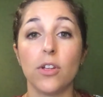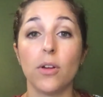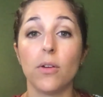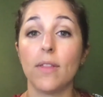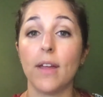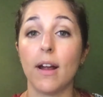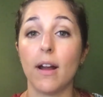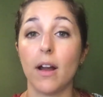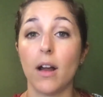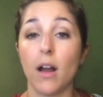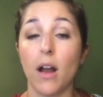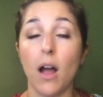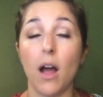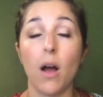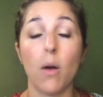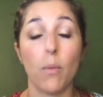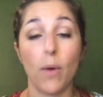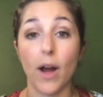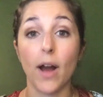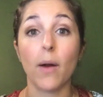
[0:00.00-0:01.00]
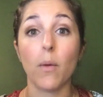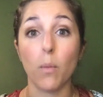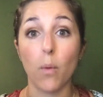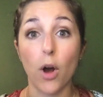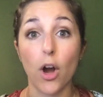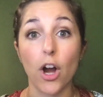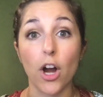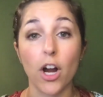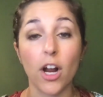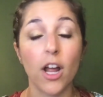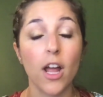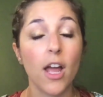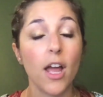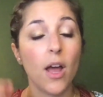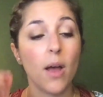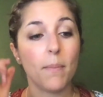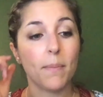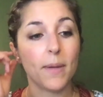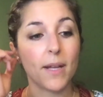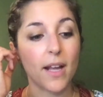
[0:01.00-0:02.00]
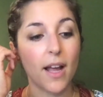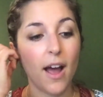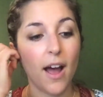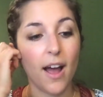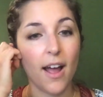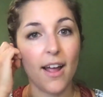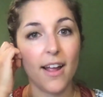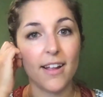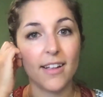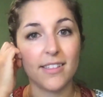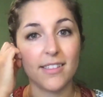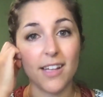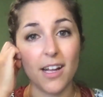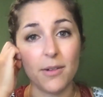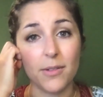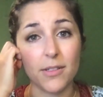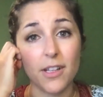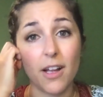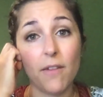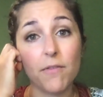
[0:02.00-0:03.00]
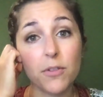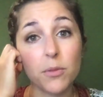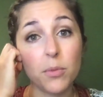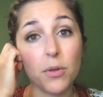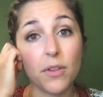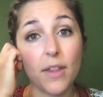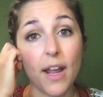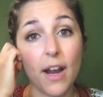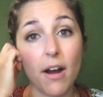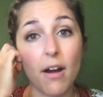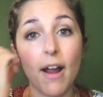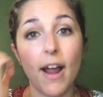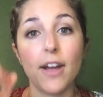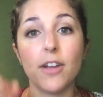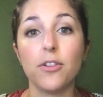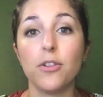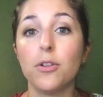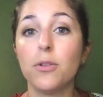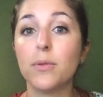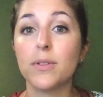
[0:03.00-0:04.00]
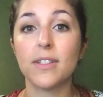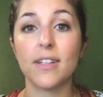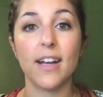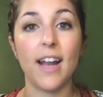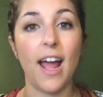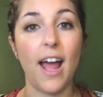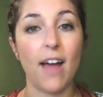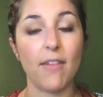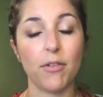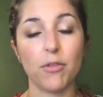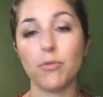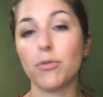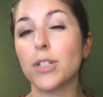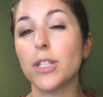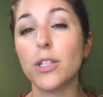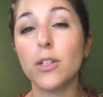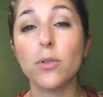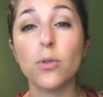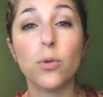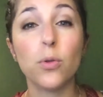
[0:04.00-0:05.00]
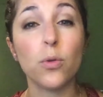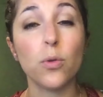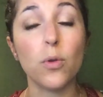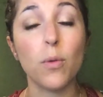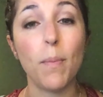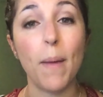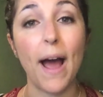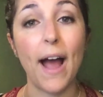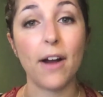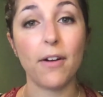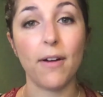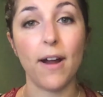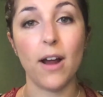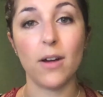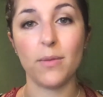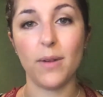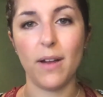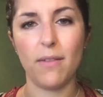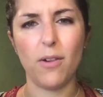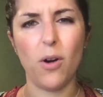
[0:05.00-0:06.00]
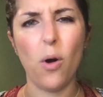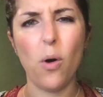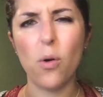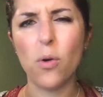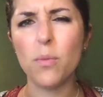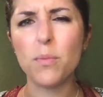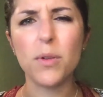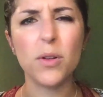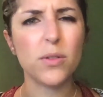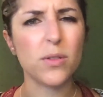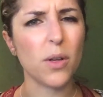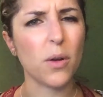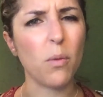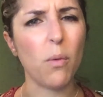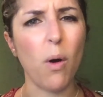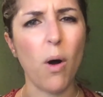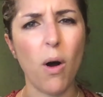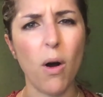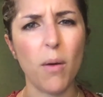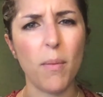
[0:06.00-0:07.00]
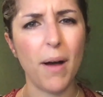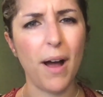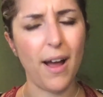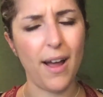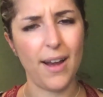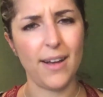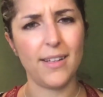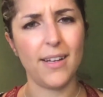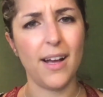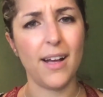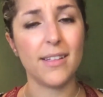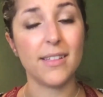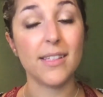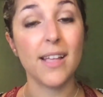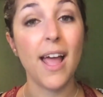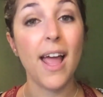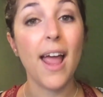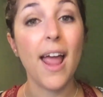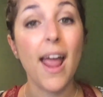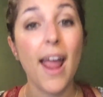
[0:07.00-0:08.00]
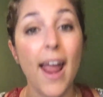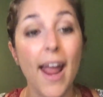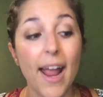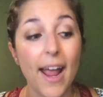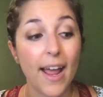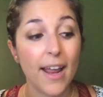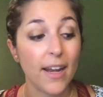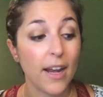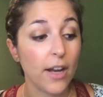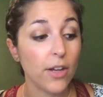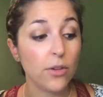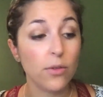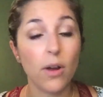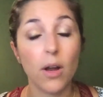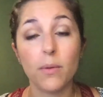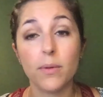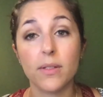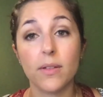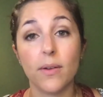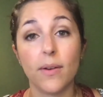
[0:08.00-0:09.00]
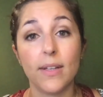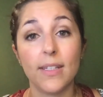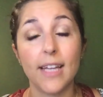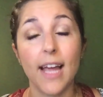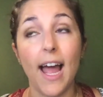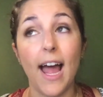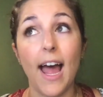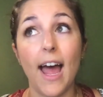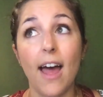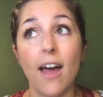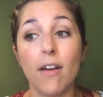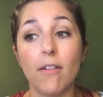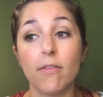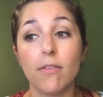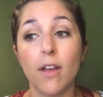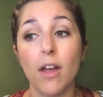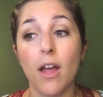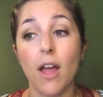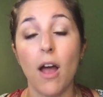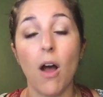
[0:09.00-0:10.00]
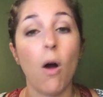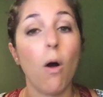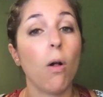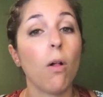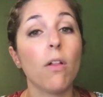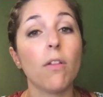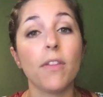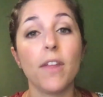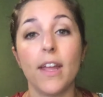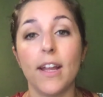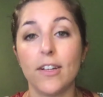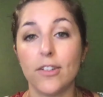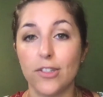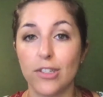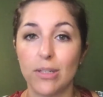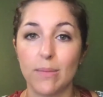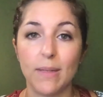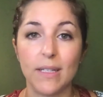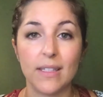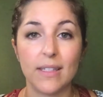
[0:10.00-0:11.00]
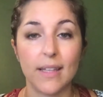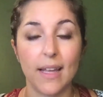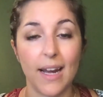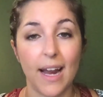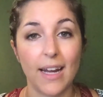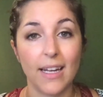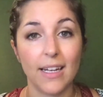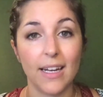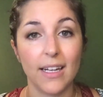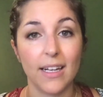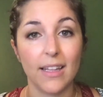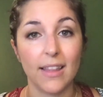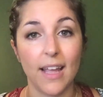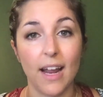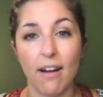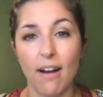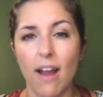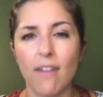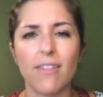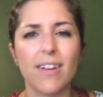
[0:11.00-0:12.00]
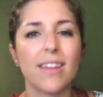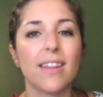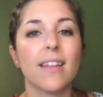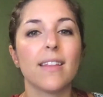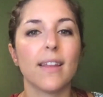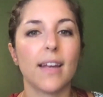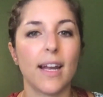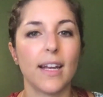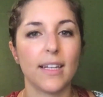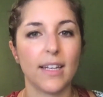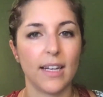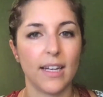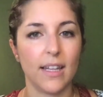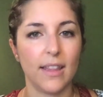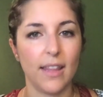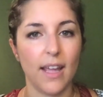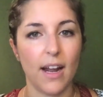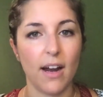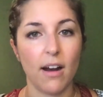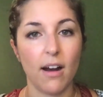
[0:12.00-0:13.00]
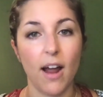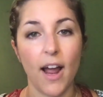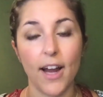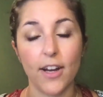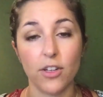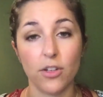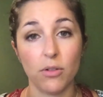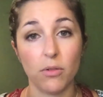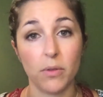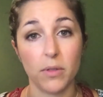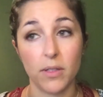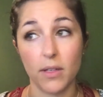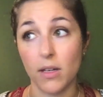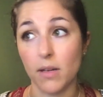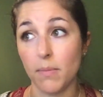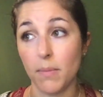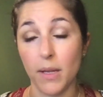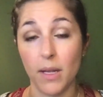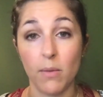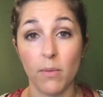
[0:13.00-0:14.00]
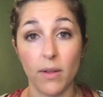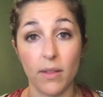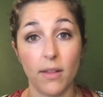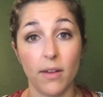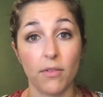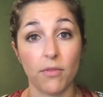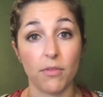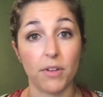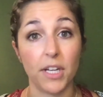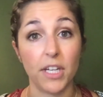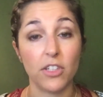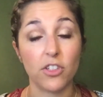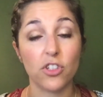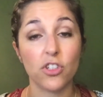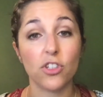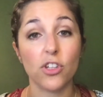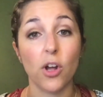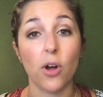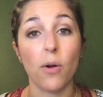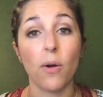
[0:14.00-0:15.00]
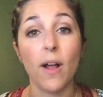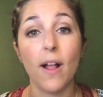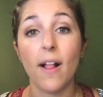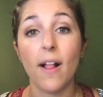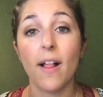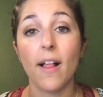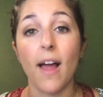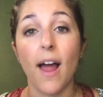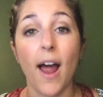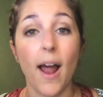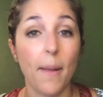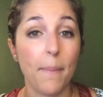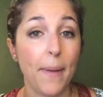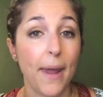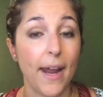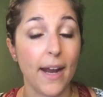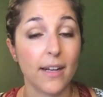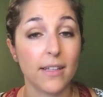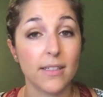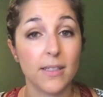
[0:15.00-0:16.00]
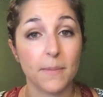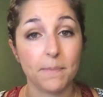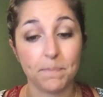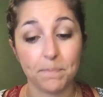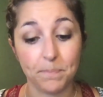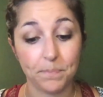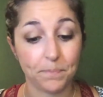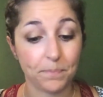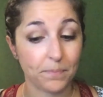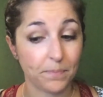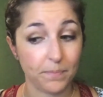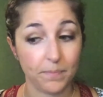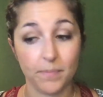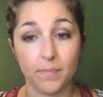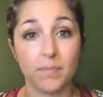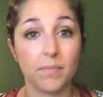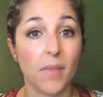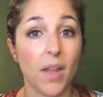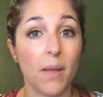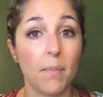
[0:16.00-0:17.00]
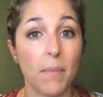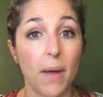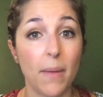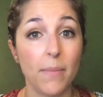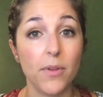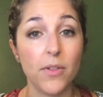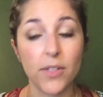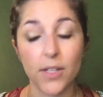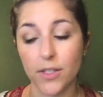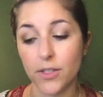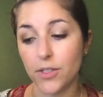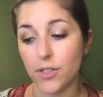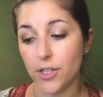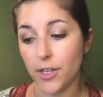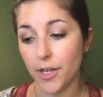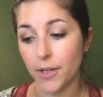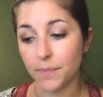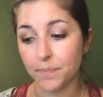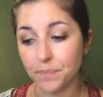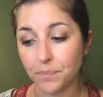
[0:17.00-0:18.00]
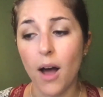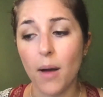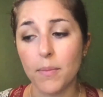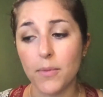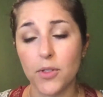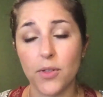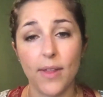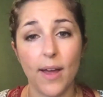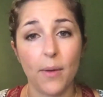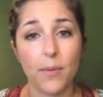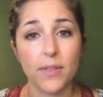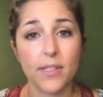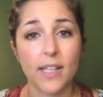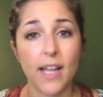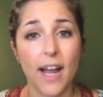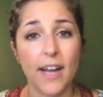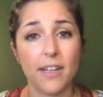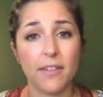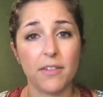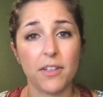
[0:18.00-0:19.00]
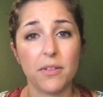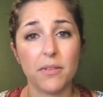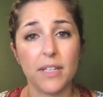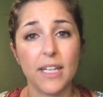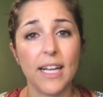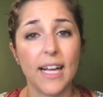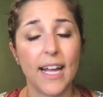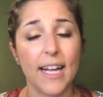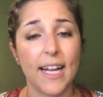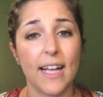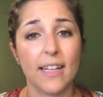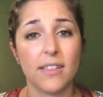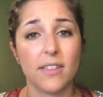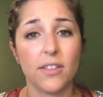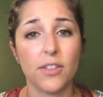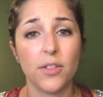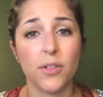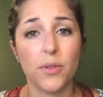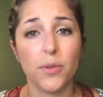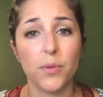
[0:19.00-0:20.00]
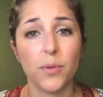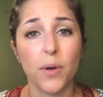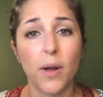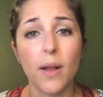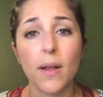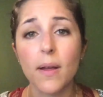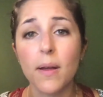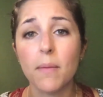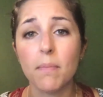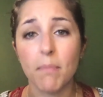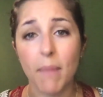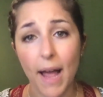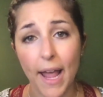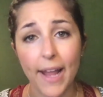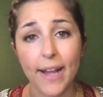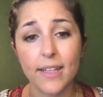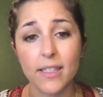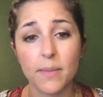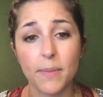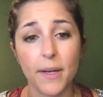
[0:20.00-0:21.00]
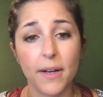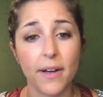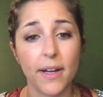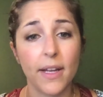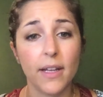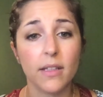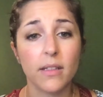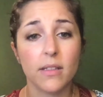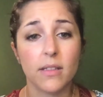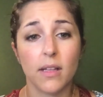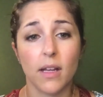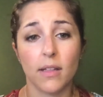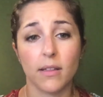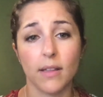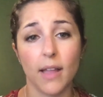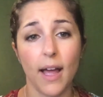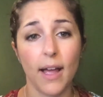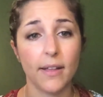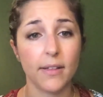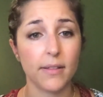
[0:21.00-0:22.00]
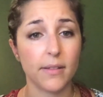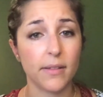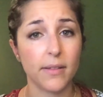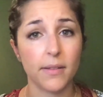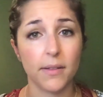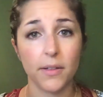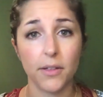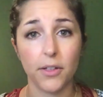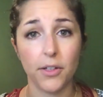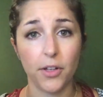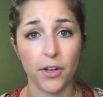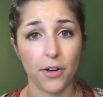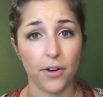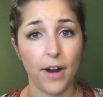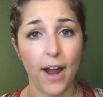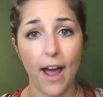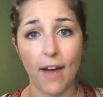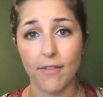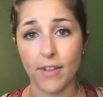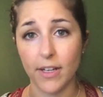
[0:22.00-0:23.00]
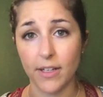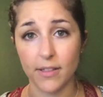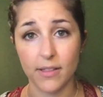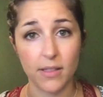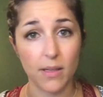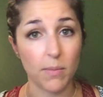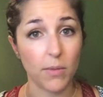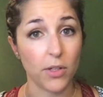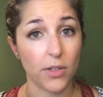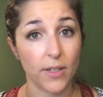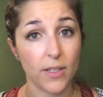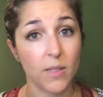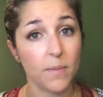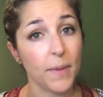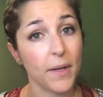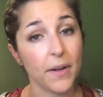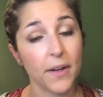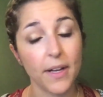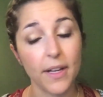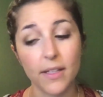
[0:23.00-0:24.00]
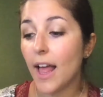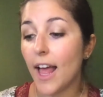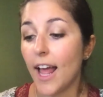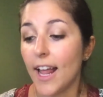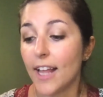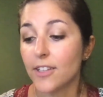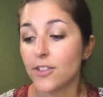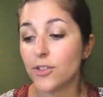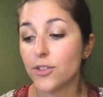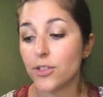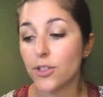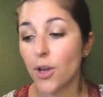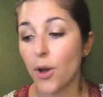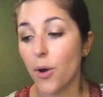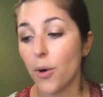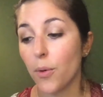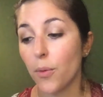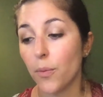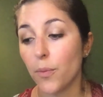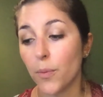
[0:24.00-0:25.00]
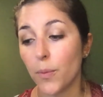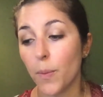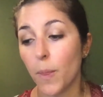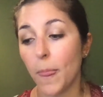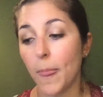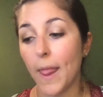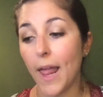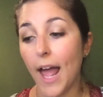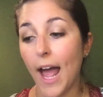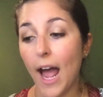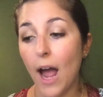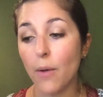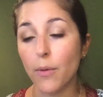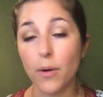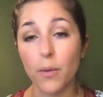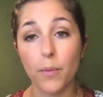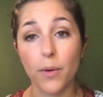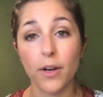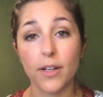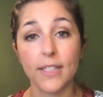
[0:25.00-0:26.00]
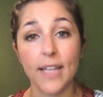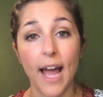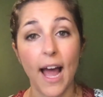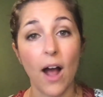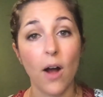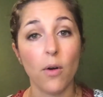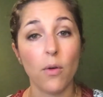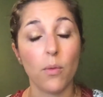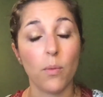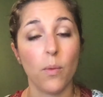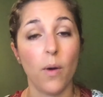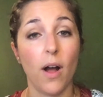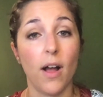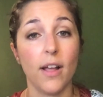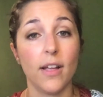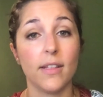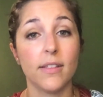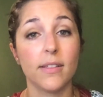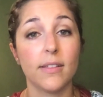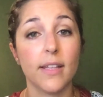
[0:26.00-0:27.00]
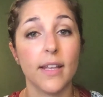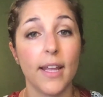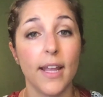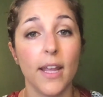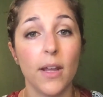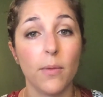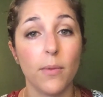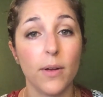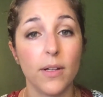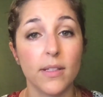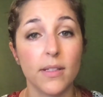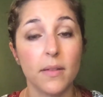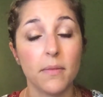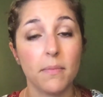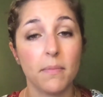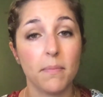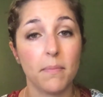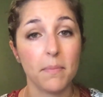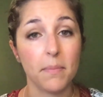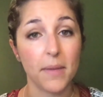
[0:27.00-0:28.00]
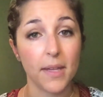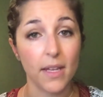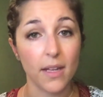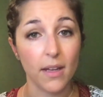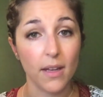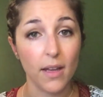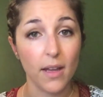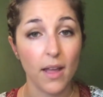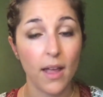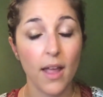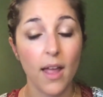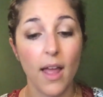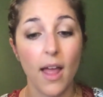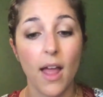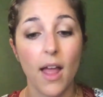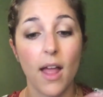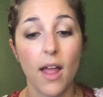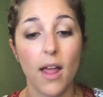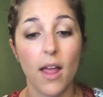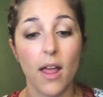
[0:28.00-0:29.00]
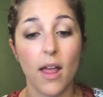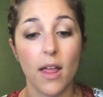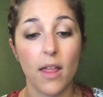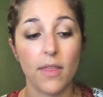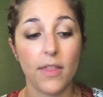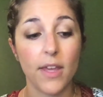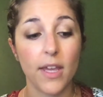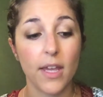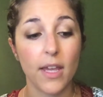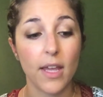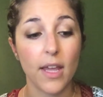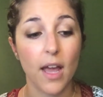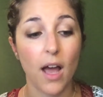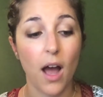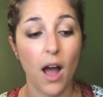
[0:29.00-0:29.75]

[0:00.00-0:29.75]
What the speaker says: there where I work, because I was comfortable there. I knew it was going to have a really cool background. We have a whole music wall behind us. And I knew I was going to have all of the instruments that I needed there, everything that I needed there, I knew was going to be within reach. So I picked my music studio. So that was kind of unique, I guess, to my experience, unless you're having a similar experience. So how it worked out was, it was me, the